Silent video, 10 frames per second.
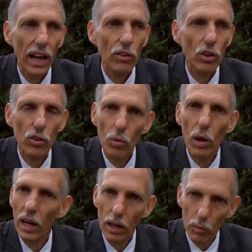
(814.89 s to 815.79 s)
and to do
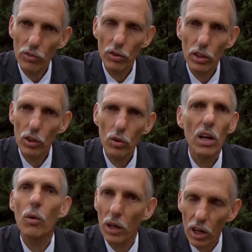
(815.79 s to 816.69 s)
what God wants you to
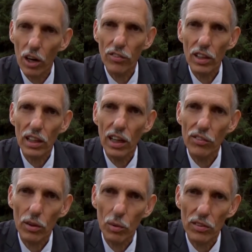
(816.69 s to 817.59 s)
do, regardless of the
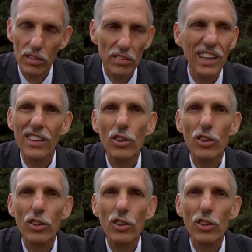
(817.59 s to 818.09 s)
consequences.